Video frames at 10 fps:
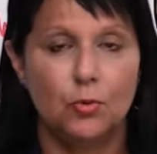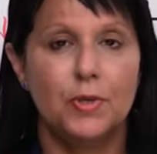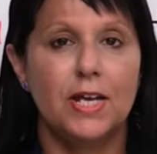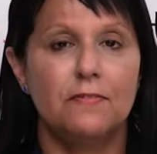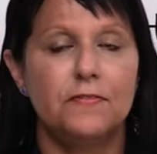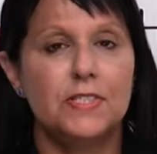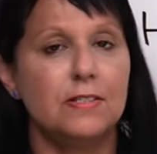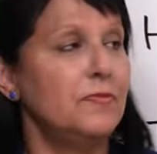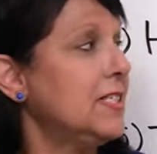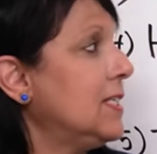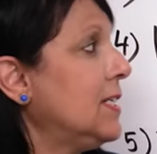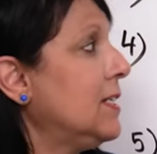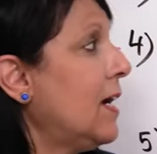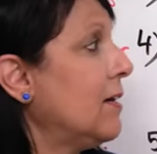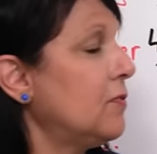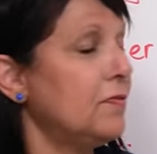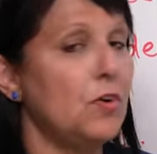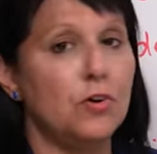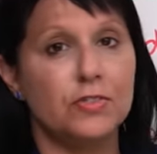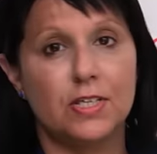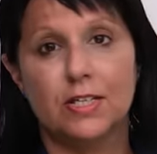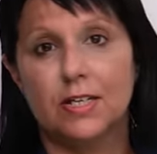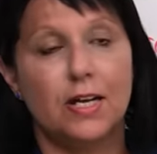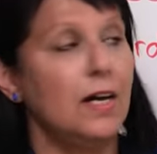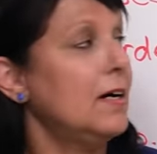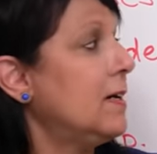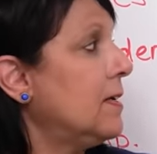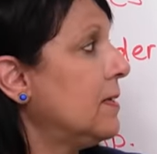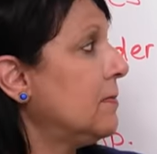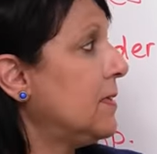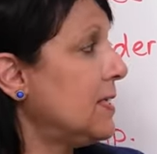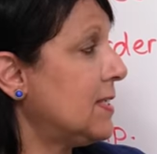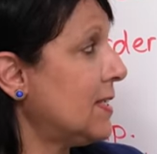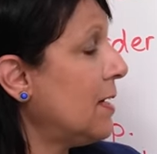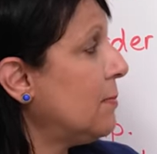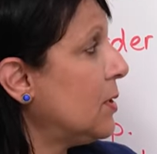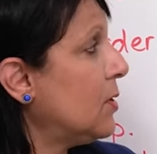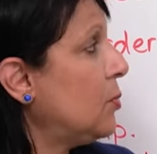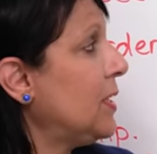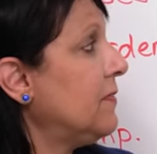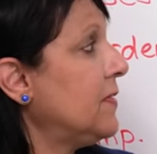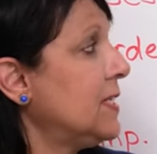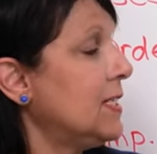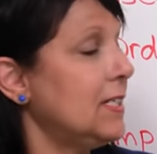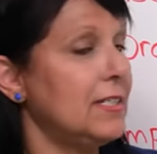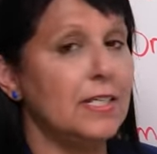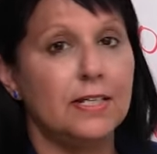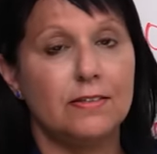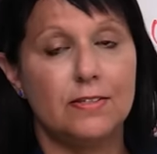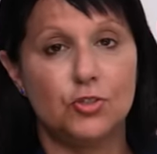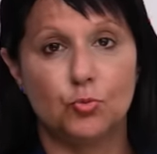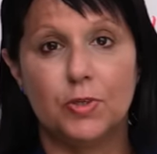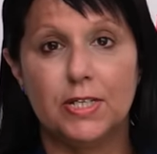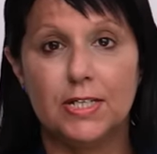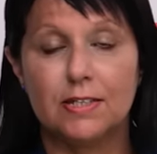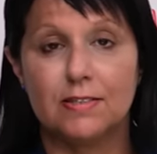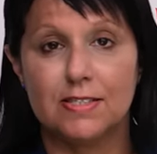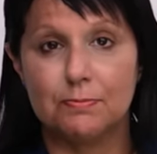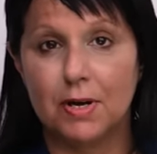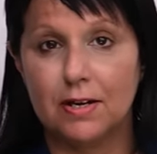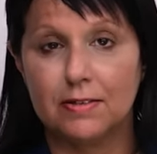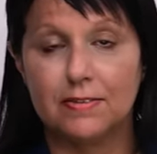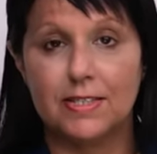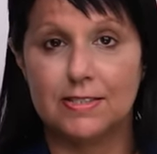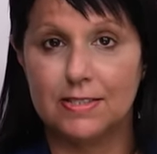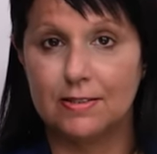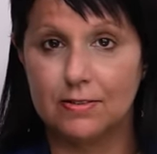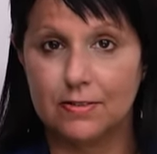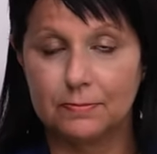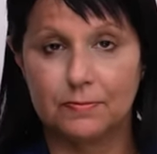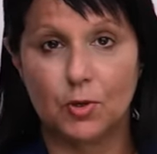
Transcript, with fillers: We have visited Niagara Falls uh, this summer, we visited this week, this month, this year,